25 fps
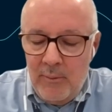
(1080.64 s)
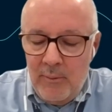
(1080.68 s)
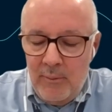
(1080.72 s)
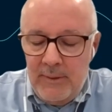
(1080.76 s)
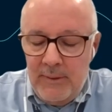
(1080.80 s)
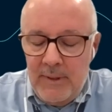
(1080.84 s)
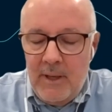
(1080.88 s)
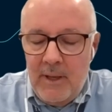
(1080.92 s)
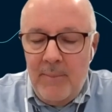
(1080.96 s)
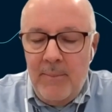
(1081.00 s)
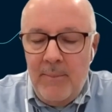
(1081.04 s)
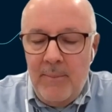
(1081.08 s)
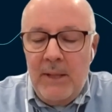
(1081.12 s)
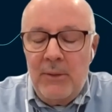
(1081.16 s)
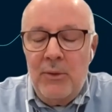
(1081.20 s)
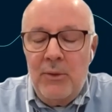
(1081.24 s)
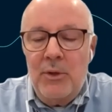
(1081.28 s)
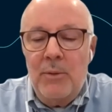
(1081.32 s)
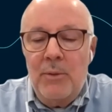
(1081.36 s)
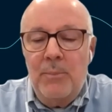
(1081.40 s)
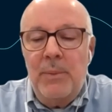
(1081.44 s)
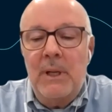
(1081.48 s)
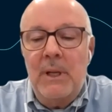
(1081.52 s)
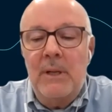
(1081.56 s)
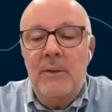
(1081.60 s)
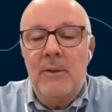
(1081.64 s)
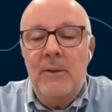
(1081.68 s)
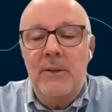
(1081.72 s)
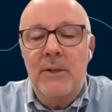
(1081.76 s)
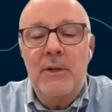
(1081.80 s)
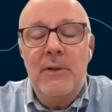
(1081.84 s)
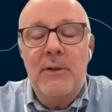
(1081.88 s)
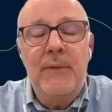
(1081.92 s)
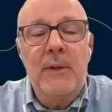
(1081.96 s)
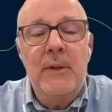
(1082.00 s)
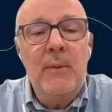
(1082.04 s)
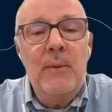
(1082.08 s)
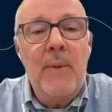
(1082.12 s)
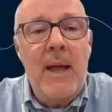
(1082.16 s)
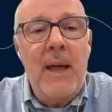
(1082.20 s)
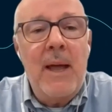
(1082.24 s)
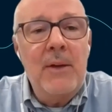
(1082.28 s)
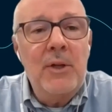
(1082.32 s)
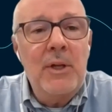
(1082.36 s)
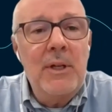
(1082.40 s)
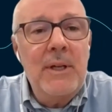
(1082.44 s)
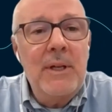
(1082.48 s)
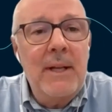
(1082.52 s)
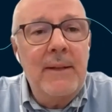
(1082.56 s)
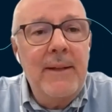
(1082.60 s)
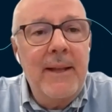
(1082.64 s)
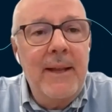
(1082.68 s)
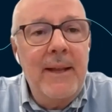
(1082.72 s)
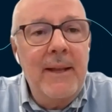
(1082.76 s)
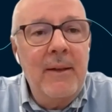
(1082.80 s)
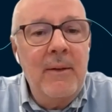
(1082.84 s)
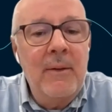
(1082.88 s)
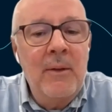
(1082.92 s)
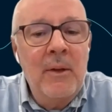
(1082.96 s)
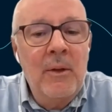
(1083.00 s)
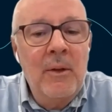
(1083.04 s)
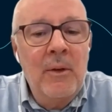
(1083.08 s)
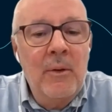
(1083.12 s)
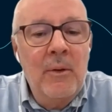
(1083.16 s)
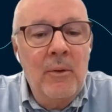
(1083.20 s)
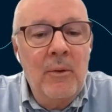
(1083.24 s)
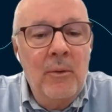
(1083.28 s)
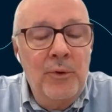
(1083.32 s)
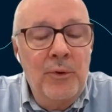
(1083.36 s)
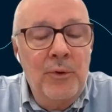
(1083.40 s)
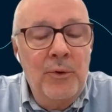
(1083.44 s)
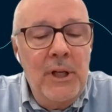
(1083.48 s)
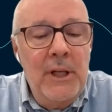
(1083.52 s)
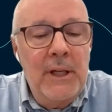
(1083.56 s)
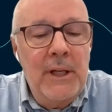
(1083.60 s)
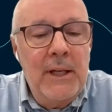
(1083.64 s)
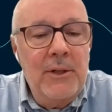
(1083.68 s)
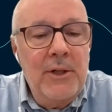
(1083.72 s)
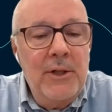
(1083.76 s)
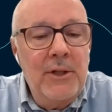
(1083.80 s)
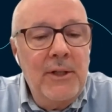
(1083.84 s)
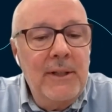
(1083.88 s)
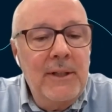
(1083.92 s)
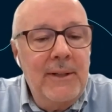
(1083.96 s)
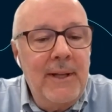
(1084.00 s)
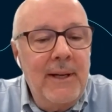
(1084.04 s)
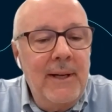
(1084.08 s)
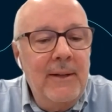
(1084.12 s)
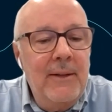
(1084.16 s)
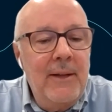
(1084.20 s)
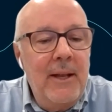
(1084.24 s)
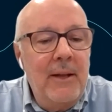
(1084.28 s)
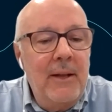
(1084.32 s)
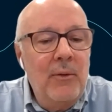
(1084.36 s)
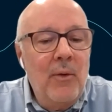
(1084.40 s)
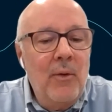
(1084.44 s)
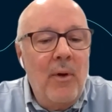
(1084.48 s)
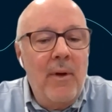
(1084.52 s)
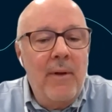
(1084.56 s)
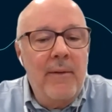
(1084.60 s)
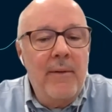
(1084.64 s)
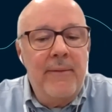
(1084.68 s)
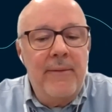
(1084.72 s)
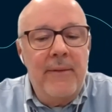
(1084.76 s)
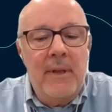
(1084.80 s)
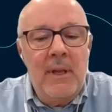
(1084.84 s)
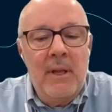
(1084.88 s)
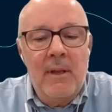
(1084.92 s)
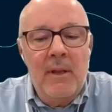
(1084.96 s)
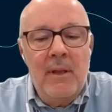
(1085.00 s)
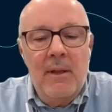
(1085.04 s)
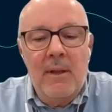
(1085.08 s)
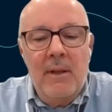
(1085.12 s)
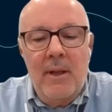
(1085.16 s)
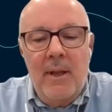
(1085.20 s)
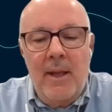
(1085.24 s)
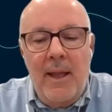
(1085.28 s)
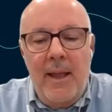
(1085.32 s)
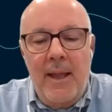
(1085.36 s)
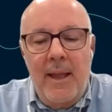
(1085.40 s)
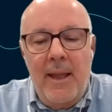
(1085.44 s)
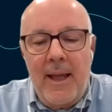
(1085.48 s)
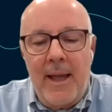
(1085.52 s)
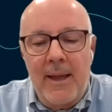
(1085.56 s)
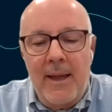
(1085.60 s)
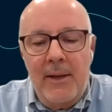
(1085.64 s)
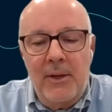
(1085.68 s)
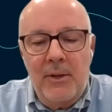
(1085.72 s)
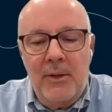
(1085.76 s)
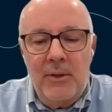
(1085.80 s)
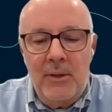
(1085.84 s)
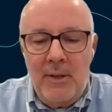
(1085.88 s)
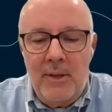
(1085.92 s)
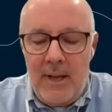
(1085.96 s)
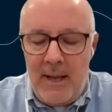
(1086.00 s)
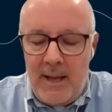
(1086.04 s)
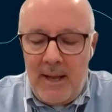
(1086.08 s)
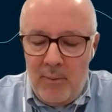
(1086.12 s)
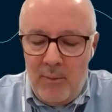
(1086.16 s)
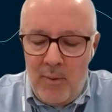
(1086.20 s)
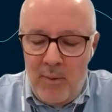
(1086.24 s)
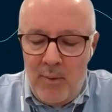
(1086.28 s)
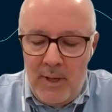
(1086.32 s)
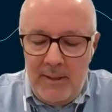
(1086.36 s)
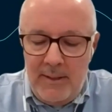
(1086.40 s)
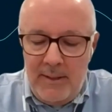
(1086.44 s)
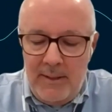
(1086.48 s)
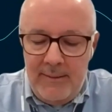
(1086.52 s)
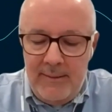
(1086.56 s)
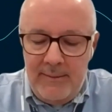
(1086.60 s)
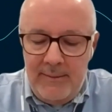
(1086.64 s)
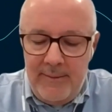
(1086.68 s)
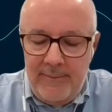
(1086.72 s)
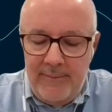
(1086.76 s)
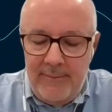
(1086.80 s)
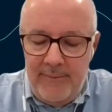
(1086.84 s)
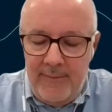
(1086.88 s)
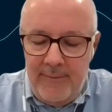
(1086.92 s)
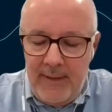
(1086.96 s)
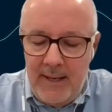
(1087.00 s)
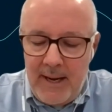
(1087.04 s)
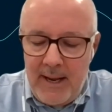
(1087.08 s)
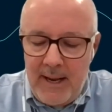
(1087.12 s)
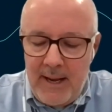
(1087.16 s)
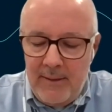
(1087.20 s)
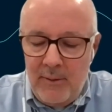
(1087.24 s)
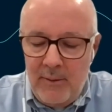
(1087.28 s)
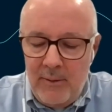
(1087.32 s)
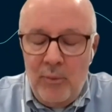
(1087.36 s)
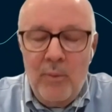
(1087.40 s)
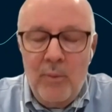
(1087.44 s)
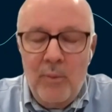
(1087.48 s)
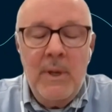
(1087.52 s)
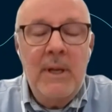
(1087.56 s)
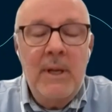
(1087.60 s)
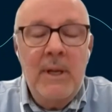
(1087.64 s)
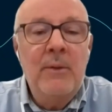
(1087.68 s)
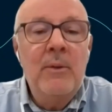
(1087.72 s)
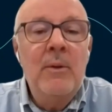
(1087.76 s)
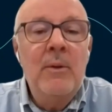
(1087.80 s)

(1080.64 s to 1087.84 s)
and positive variation in individual plans that already has a ticket of 39 BRL